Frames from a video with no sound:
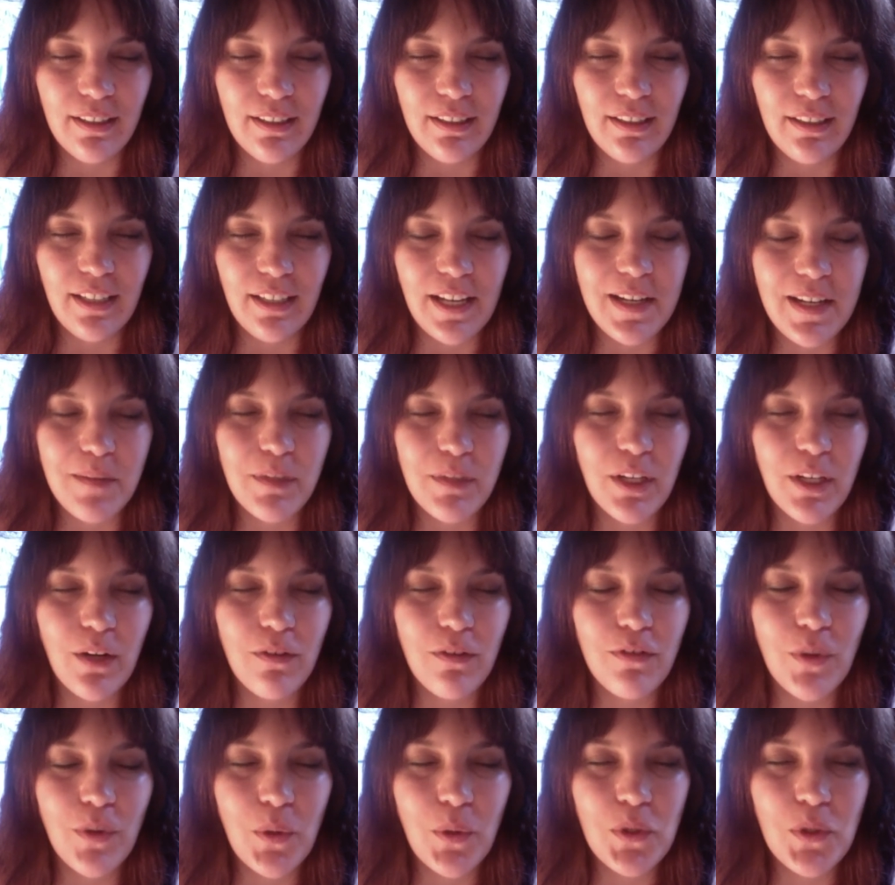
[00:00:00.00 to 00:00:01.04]
And then bring your
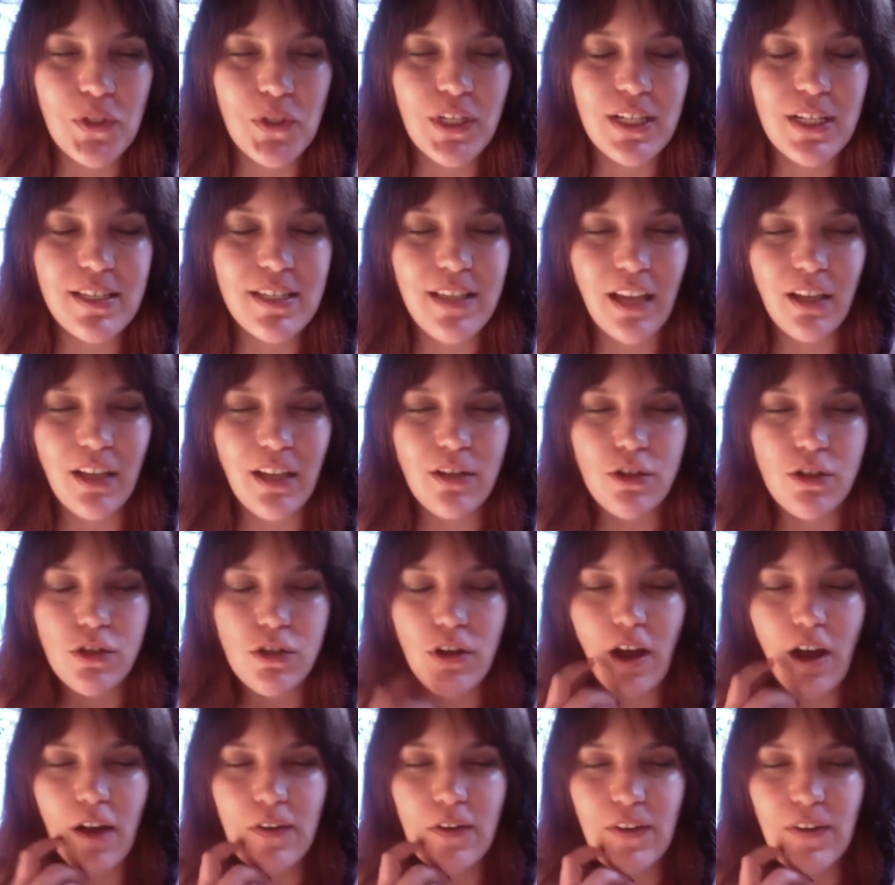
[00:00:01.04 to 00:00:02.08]
focus to the second
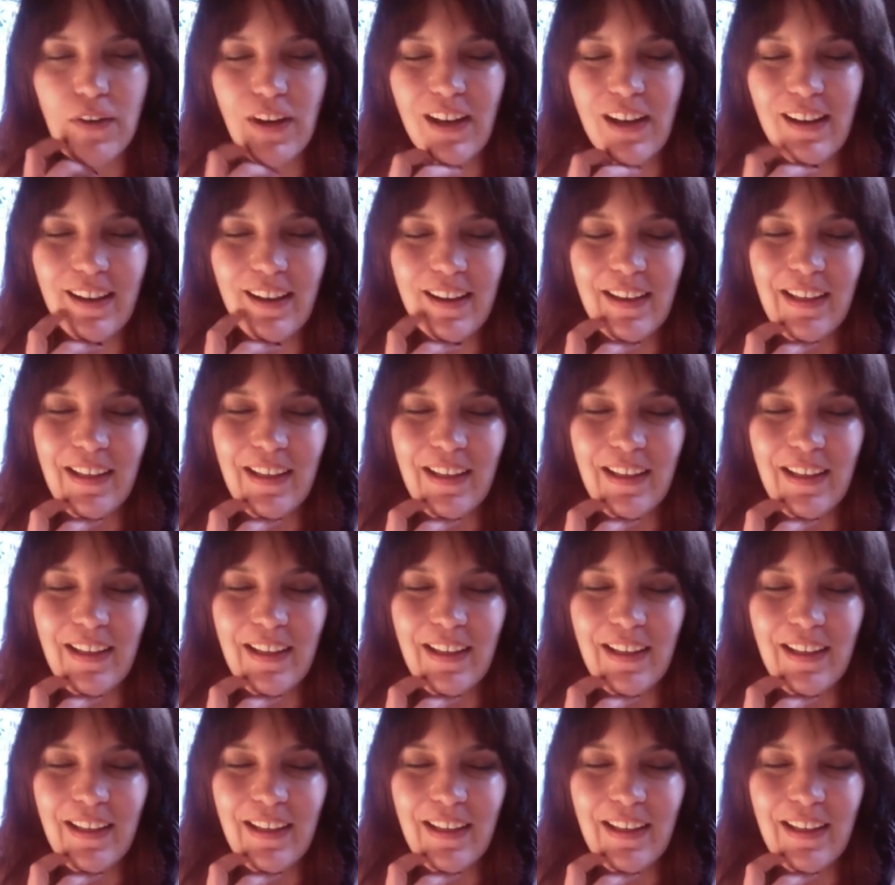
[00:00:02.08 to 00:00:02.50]
chakra.